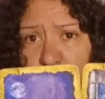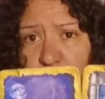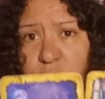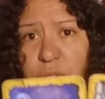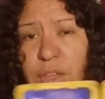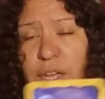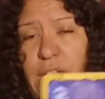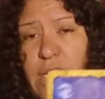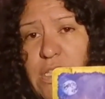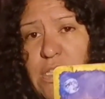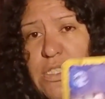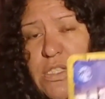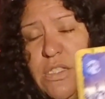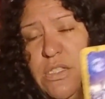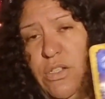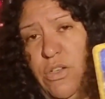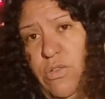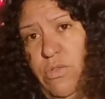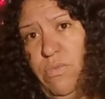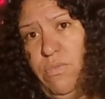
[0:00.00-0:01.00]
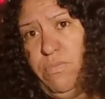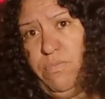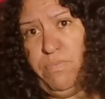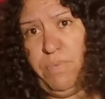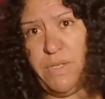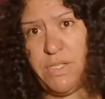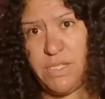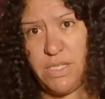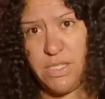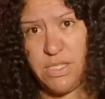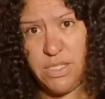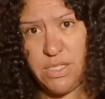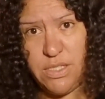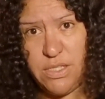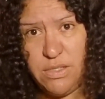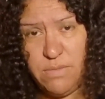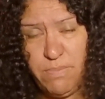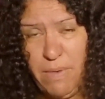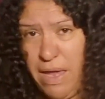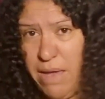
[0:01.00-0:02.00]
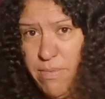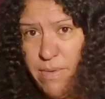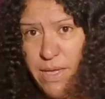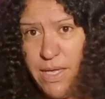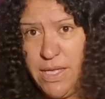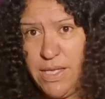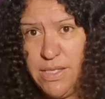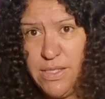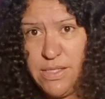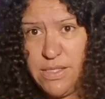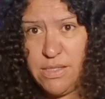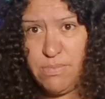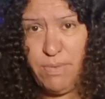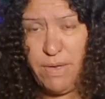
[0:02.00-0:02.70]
things, new businesses, babies.